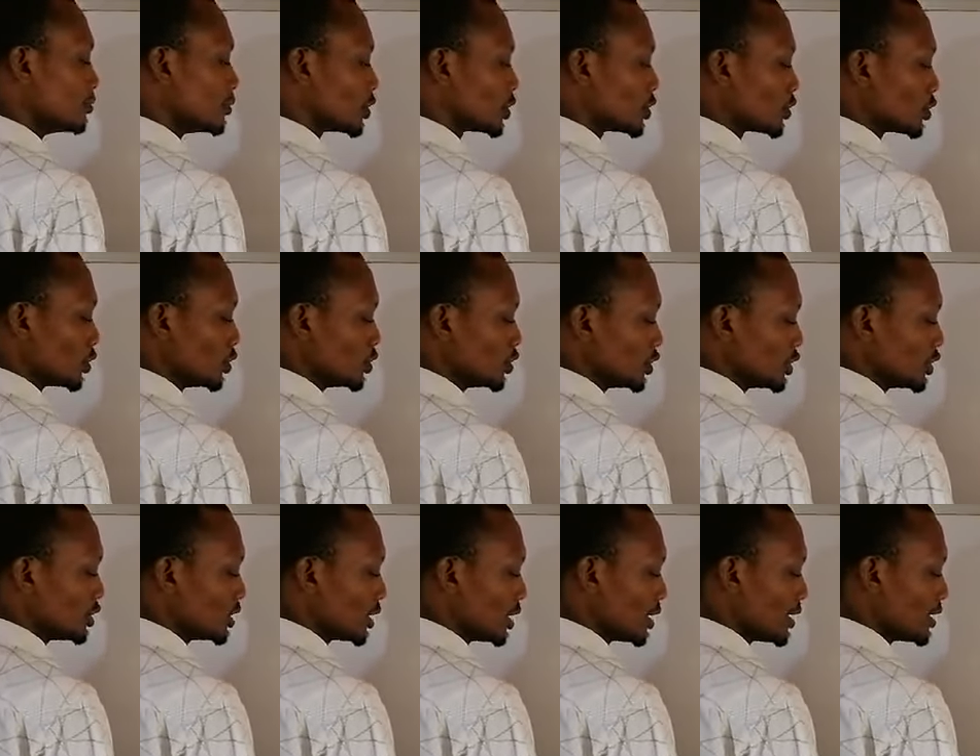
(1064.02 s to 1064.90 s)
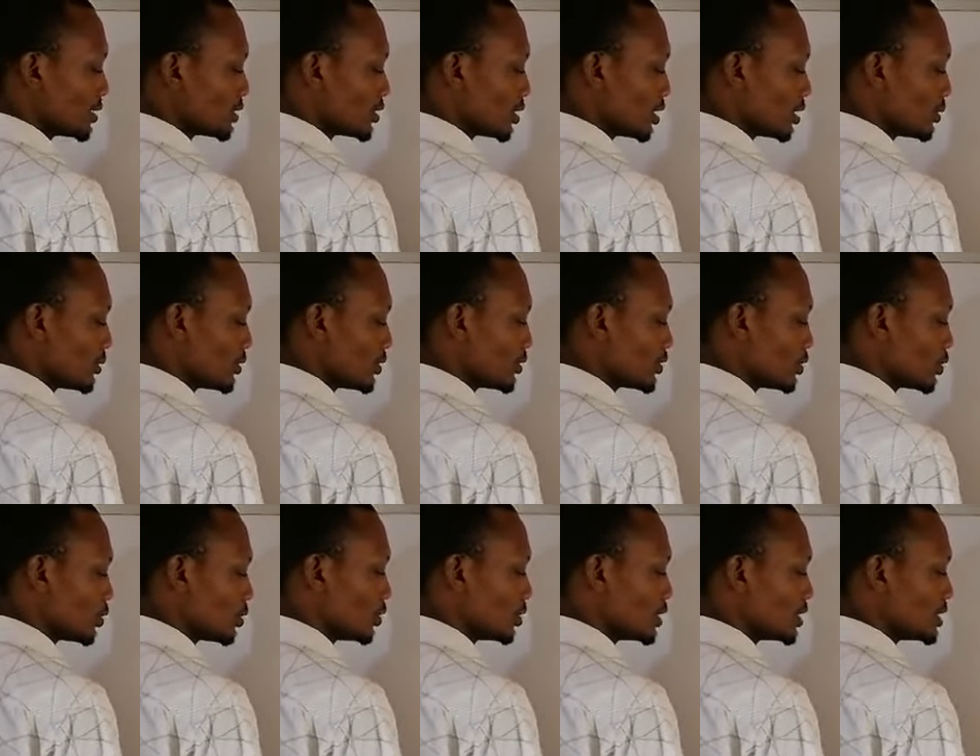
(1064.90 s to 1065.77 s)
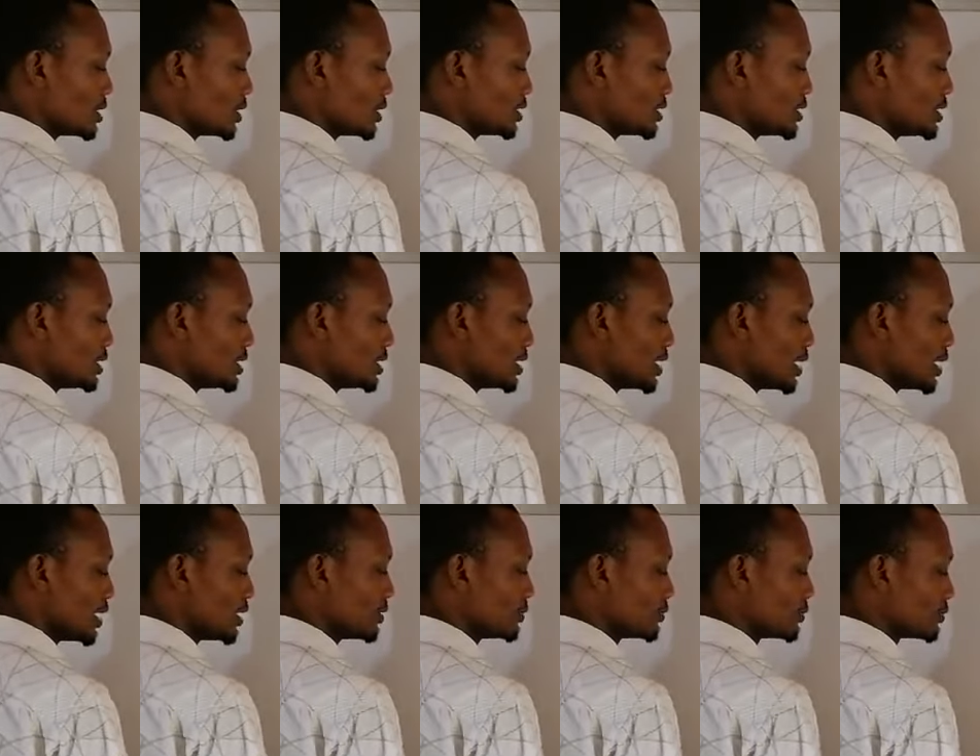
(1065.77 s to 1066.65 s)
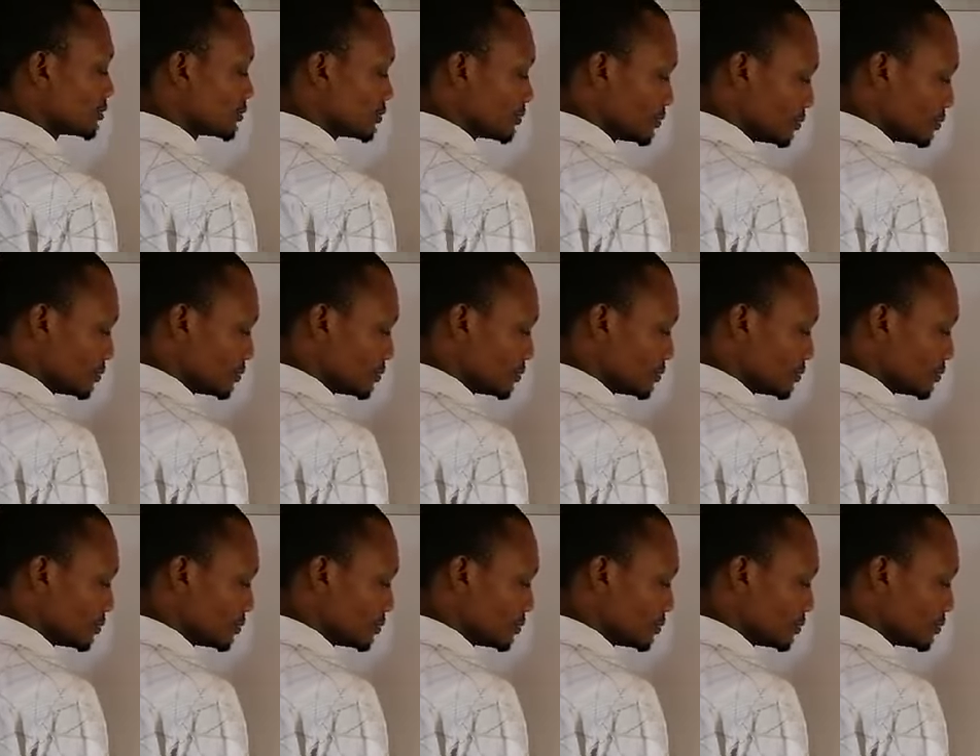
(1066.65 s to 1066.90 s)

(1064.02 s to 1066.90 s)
So you draw it up. So your year